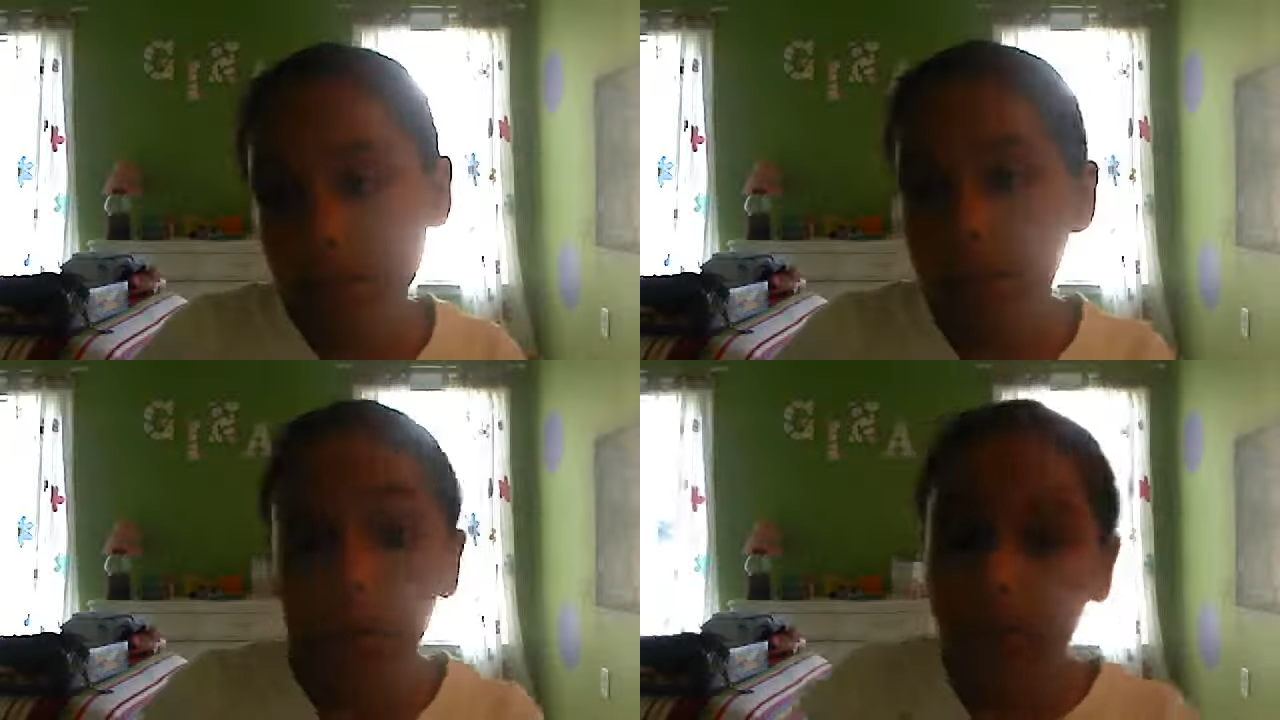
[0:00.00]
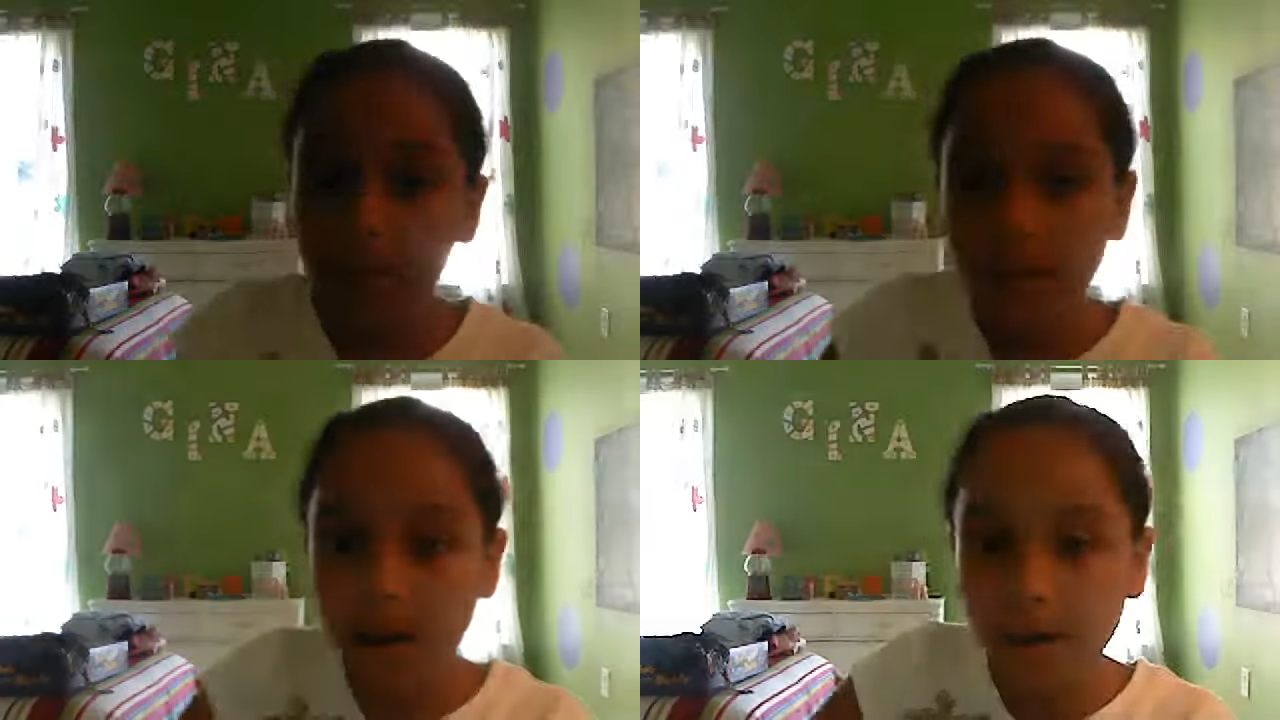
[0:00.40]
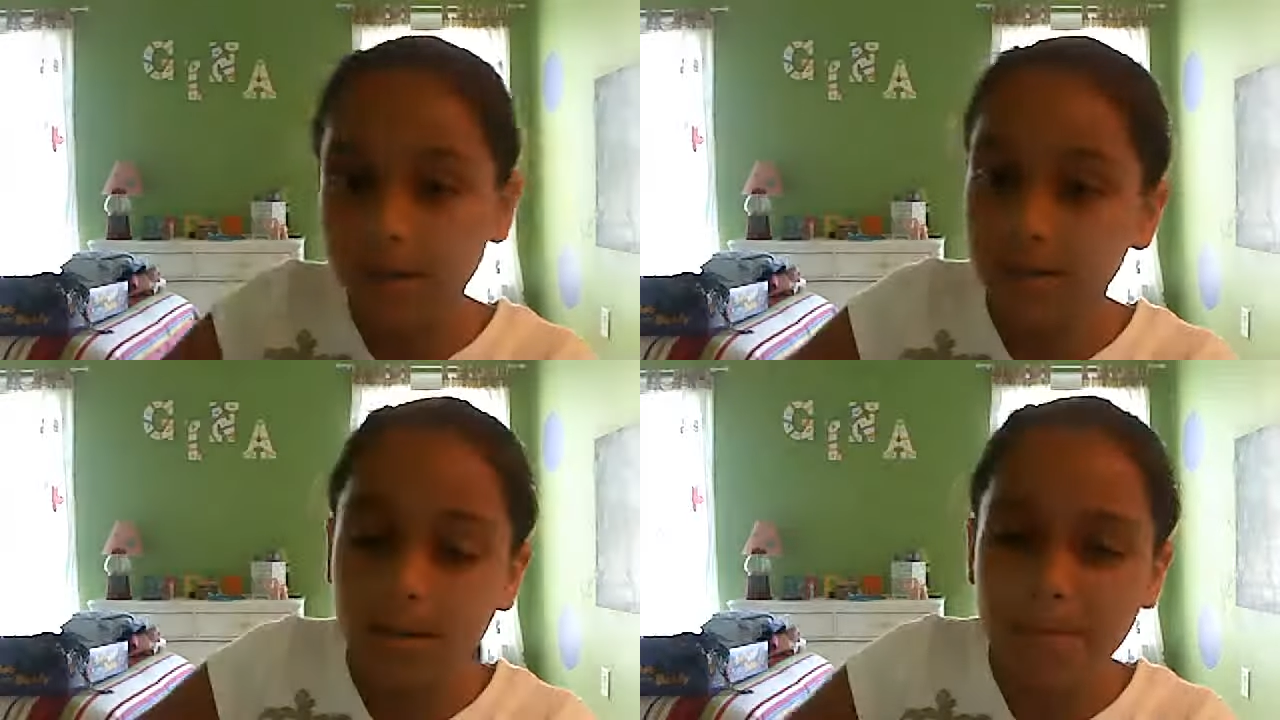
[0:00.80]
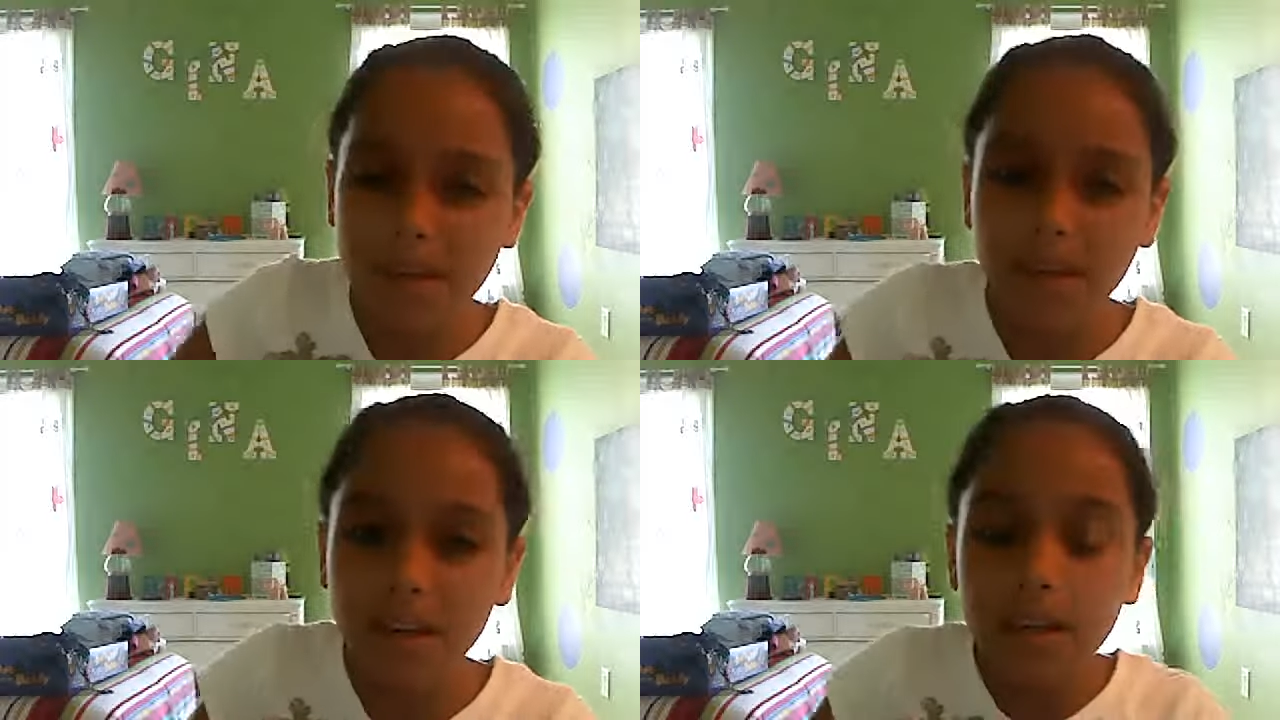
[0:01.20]
Clamantha,
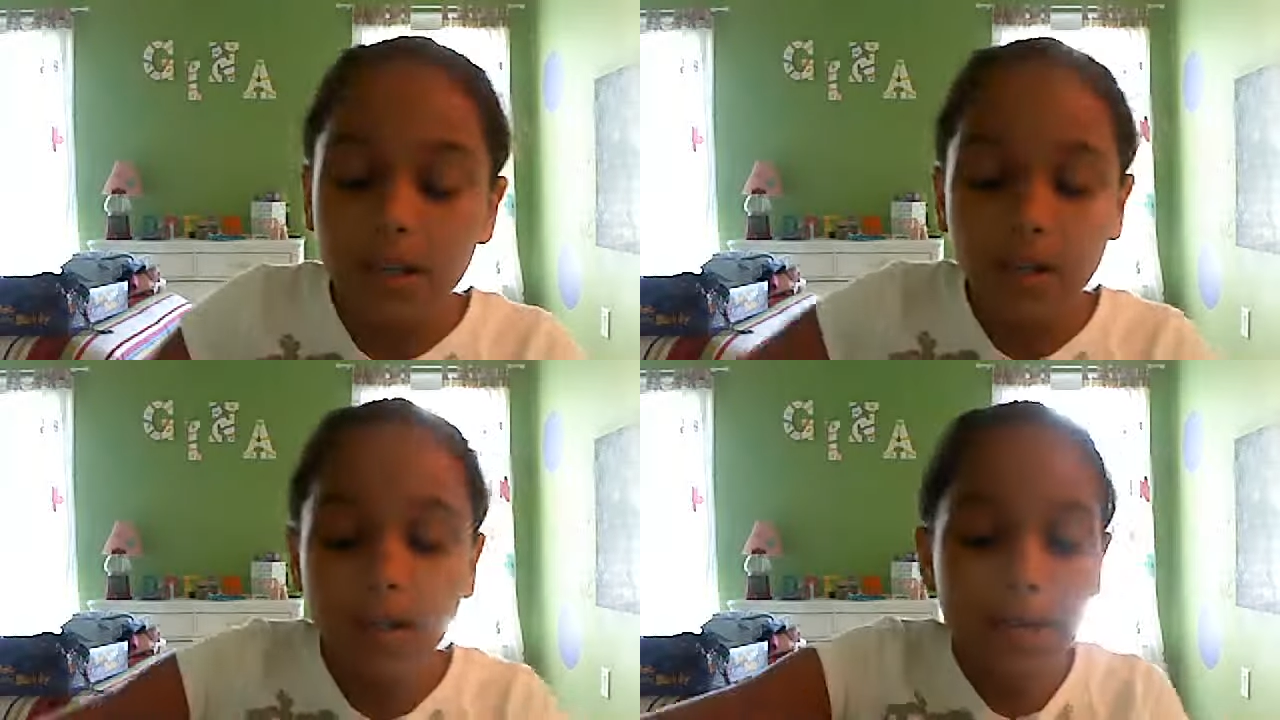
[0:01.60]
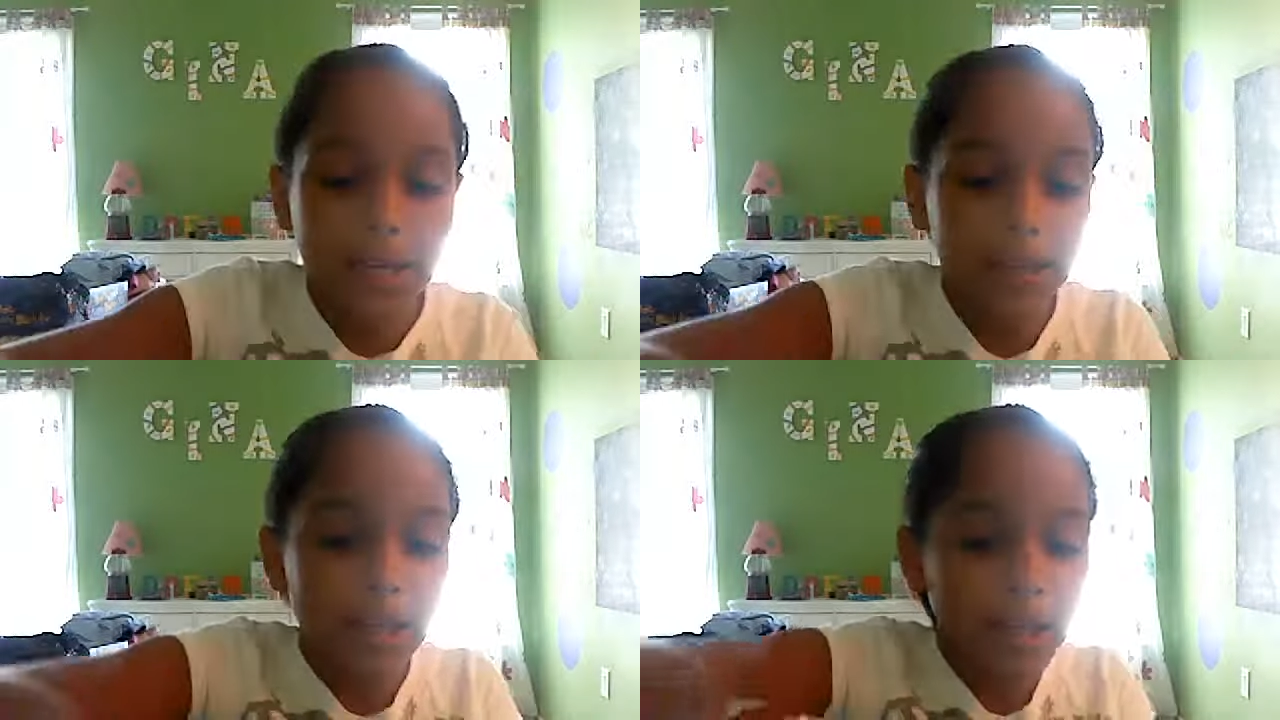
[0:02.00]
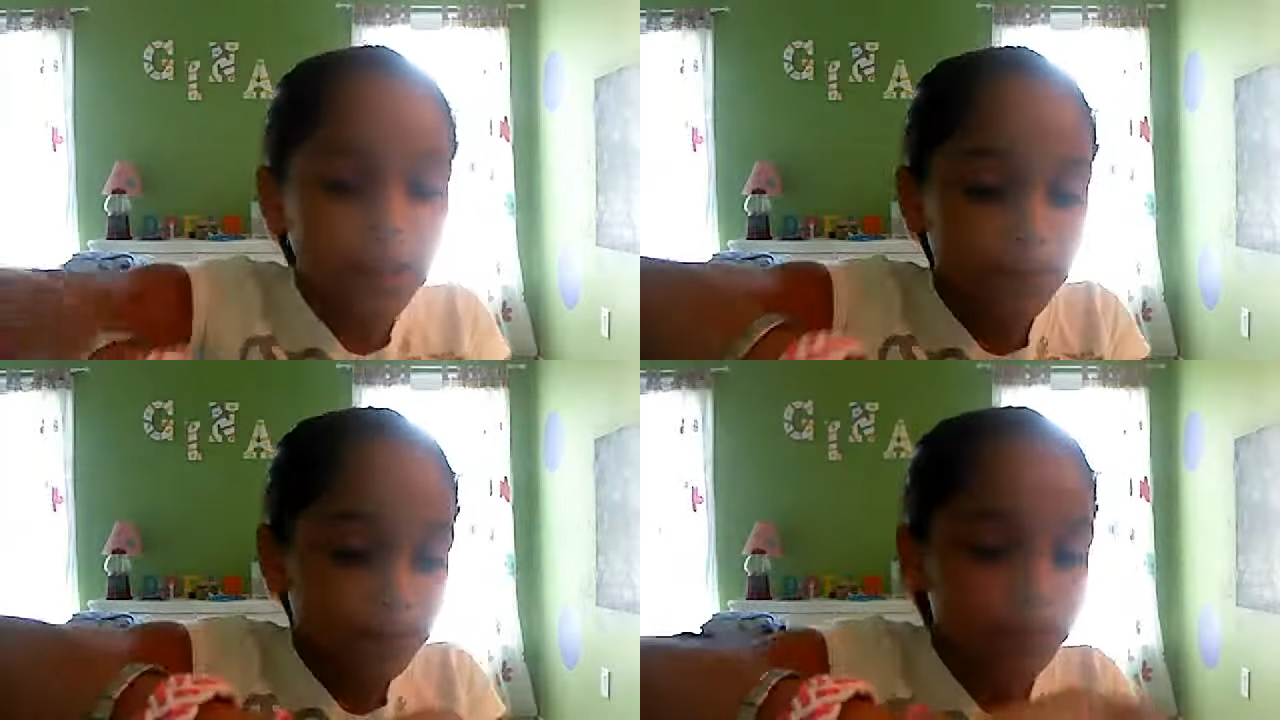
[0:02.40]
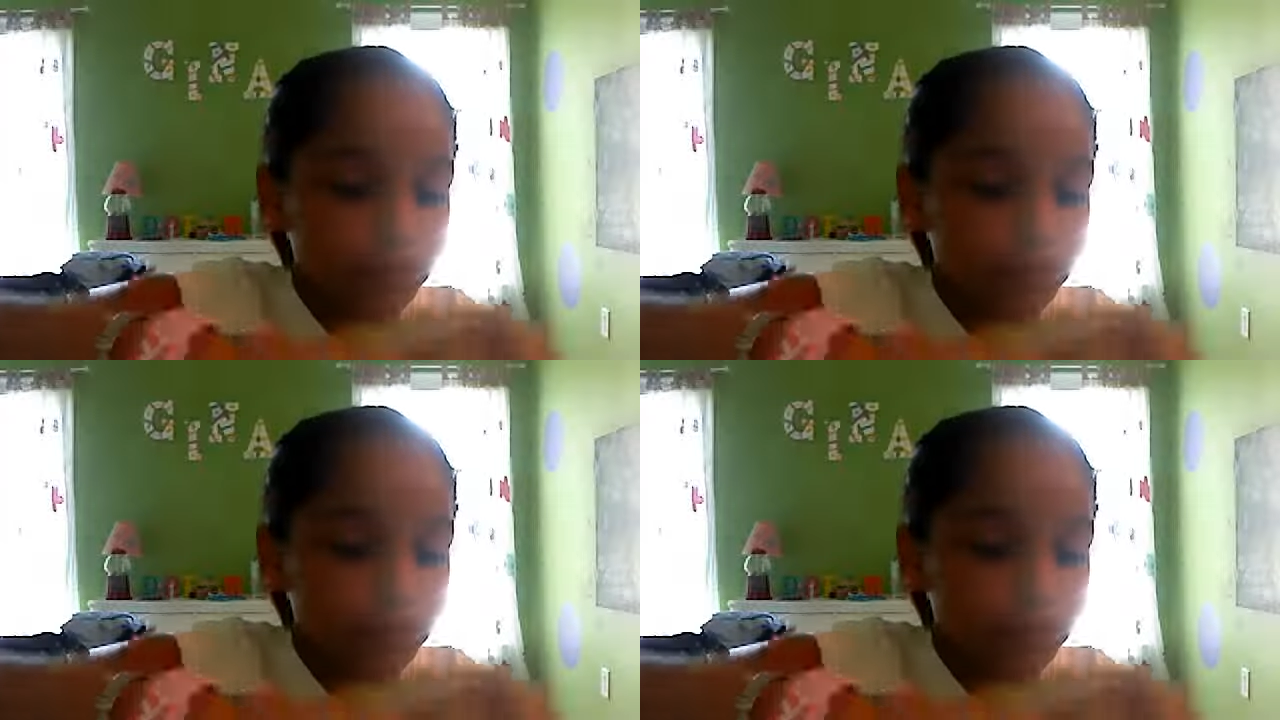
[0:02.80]
Samantha, Clamantha,